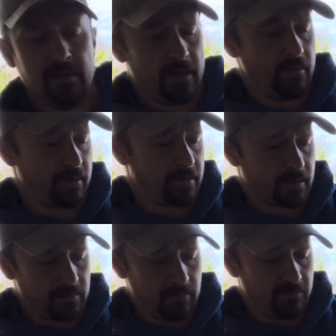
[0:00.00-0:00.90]
I know I talked
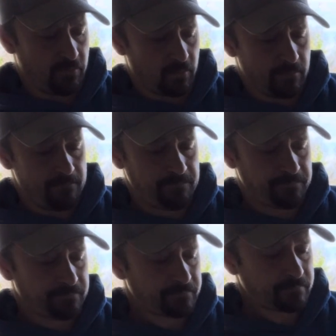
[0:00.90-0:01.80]
about before,
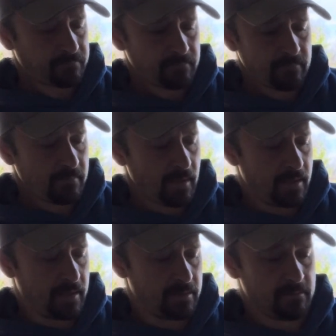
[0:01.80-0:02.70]

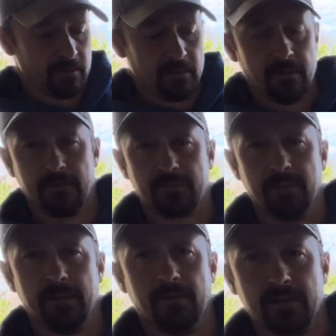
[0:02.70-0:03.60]
and this
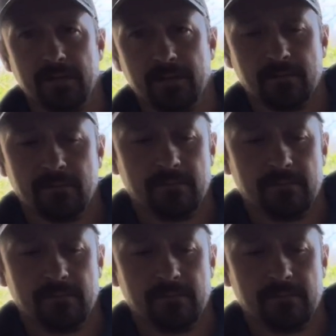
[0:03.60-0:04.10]
bipod here